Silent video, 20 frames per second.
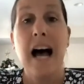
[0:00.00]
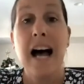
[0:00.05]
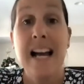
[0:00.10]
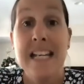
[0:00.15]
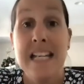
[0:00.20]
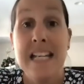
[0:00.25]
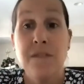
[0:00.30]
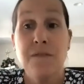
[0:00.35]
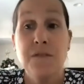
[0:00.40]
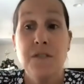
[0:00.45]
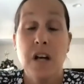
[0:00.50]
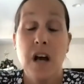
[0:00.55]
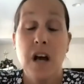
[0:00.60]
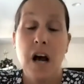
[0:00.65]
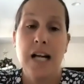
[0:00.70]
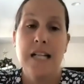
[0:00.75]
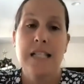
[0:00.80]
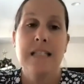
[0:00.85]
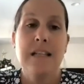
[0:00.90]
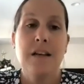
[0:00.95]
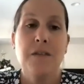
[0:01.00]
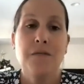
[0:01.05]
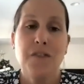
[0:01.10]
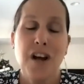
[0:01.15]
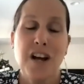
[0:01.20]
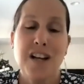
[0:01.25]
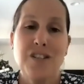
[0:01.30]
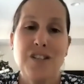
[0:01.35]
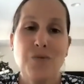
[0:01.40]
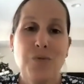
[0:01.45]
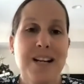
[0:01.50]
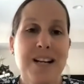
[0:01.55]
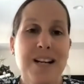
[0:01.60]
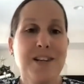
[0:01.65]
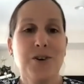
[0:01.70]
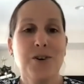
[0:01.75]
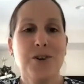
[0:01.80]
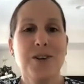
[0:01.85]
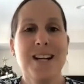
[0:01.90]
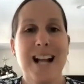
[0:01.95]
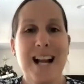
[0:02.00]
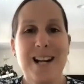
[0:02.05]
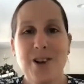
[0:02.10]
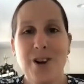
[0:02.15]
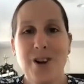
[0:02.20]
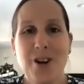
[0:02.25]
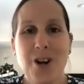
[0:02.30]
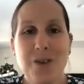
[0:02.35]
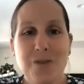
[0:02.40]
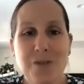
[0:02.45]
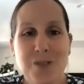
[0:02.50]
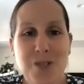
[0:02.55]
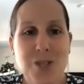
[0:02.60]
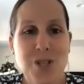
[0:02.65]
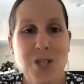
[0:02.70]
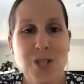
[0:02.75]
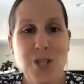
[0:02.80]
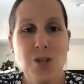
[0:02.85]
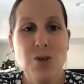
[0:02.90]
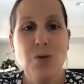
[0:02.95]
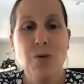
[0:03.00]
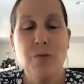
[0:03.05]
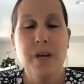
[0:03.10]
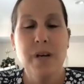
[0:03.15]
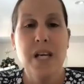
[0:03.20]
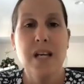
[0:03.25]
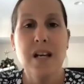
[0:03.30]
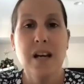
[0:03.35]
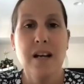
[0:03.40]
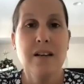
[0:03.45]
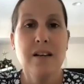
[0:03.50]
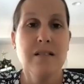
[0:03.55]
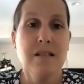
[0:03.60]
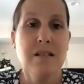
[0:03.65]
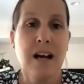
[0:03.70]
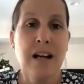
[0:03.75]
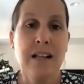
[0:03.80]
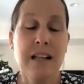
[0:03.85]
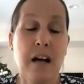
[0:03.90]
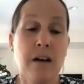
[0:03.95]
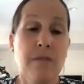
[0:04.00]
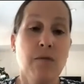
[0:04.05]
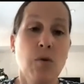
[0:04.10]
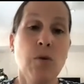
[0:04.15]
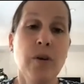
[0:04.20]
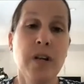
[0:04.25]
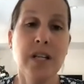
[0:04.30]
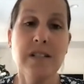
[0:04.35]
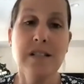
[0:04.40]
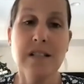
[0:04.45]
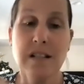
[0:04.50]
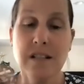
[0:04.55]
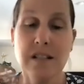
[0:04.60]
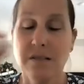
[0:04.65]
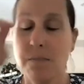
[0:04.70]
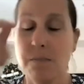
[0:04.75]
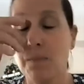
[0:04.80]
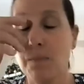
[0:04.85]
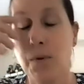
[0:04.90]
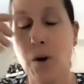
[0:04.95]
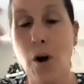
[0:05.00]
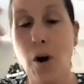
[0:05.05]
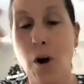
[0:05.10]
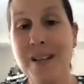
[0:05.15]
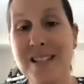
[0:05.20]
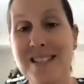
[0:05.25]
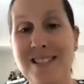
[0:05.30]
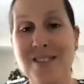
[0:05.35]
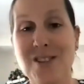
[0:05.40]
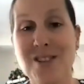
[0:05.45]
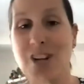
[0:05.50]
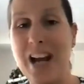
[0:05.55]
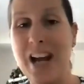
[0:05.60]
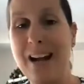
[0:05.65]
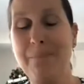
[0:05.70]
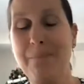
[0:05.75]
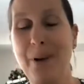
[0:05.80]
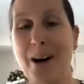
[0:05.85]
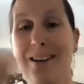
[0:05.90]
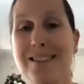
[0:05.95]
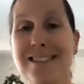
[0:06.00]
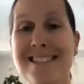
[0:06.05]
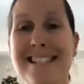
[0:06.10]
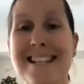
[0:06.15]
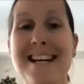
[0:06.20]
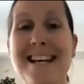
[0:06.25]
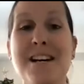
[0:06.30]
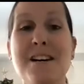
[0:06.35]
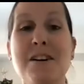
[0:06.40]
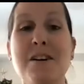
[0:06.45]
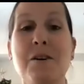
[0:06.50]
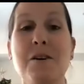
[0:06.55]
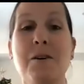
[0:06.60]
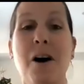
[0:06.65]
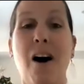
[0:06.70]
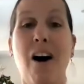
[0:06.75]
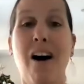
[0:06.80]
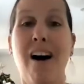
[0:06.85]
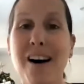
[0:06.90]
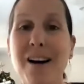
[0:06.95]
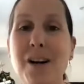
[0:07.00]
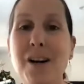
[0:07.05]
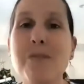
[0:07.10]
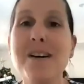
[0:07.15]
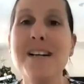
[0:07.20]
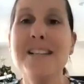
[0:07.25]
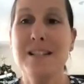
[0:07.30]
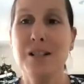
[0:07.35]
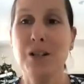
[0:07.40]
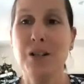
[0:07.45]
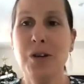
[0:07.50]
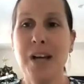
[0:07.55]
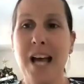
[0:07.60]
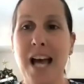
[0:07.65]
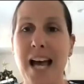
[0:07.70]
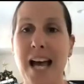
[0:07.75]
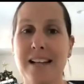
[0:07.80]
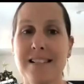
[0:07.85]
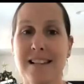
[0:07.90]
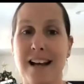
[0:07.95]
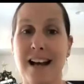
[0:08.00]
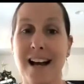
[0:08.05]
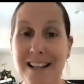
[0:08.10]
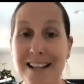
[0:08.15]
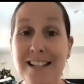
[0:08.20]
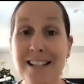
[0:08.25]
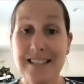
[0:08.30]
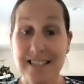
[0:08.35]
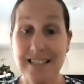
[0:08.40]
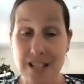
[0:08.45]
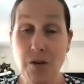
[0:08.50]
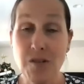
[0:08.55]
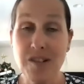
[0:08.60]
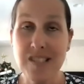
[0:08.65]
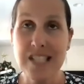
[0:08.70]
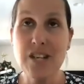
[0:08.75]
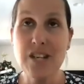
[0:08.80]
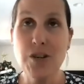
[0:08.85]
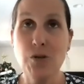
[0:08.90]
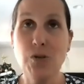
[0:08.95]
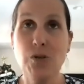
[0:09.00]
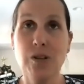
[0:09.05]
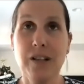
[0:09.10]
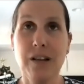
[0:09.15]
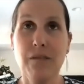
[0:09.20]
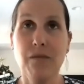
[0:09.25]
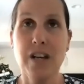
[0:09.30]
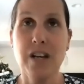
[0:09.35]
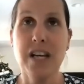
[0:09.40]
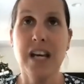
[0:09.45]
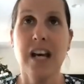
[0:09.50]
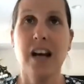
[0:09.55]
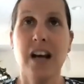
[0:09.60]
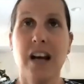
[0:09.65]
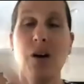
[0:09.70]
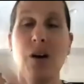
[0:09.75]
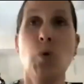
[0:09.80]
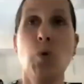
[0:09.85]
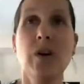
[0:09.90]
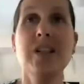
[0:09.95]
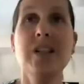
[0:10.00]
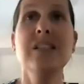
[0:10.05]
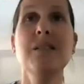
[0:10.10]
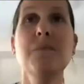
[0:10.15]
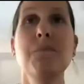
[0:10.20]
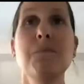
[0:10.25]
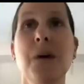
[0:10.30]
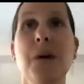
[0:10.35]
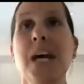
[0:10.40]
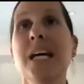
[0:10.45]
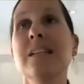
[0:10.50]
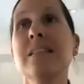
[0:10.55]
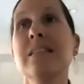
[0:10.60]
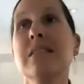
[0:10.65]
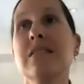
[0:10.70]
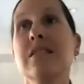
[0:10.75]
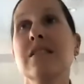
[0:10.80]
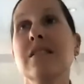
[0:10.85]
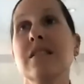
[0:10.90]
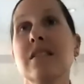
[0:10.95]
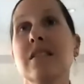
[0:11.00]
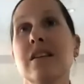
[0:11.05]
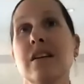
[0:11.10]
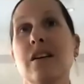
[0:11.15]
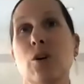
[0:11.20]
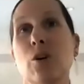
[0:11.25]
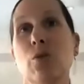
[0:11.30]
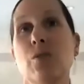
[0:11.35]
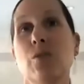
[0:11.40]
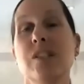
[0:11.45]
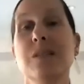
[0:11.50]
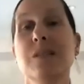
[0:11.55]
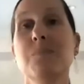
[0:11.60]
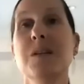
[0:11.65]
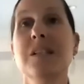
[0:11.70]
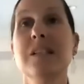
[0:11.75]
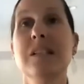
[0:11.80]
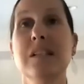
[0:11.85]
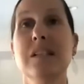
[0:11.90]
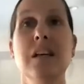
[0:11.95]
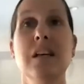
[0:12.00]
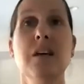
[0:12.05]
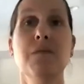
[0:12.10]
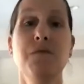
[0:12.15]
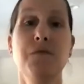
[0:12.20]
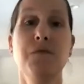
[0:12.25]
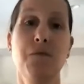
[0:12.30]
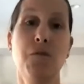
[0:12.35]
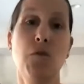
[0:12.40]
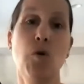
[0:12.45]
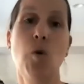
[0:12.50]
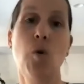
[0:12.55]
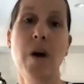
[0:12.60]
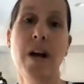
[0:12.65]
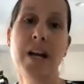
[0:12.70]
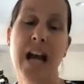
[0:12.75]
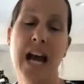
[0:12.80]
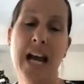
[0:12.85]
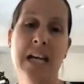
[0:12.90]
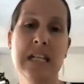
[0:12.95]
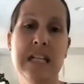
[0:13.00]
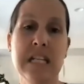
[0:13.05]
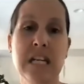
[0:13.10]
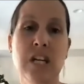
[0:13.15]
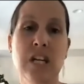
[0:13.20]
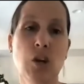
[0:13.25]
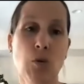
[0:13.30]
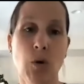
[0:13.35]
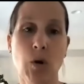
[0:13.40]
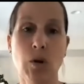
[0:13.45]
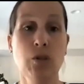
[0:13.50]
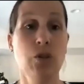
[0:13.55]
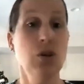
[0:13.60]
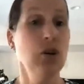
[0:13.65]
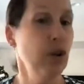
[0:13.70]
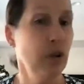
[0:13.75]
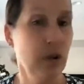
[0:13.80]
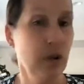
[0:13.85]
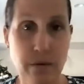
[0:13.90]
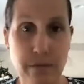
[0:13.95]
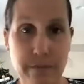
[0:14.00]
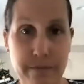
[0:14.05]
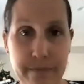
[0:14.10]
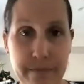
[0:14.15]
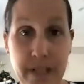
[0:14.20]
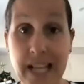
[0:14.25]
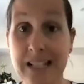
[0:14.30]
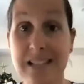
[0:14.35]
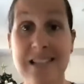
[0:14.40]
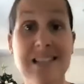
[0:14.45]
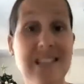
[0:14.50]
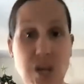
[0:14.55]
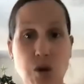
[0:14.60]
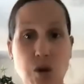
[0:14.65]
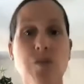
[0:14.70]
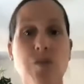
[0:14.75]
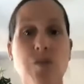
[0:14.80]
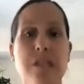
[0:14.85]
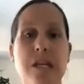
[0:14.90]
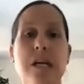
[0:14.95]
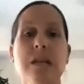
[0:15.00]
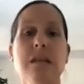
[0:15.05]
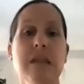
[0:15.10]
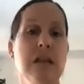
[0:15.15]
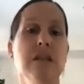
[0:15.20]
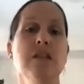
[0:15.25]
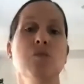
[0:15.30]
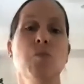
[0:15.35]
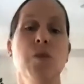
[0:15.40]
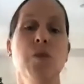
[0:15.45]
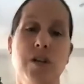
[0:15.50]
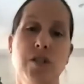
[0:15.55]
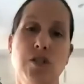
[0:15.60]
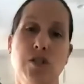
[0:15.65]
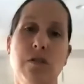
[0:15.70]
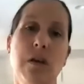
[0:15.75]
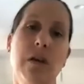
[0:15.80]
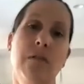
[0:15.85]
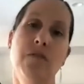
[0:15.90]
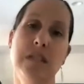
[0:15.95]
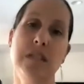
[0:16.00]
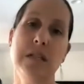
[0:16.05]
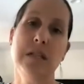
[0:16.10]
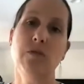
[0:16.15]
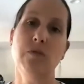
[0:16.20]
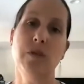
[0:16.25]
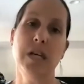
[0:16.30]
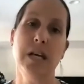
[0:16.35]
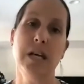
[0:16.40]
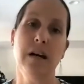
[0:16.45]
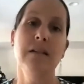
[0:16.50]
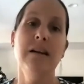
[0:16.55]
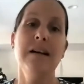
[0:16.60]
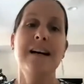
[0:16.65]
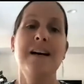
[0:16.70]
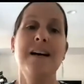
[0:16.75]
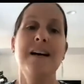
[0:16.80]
Uh, gift guides. Gift guides are really good. And I don't know if it's just you or me, and our live audience can comment in the chat box. I always look at, I seriously Google every year, what is the best Christmas gift for an eighteen-year-old girl? Like seriously, that is what I do every single year.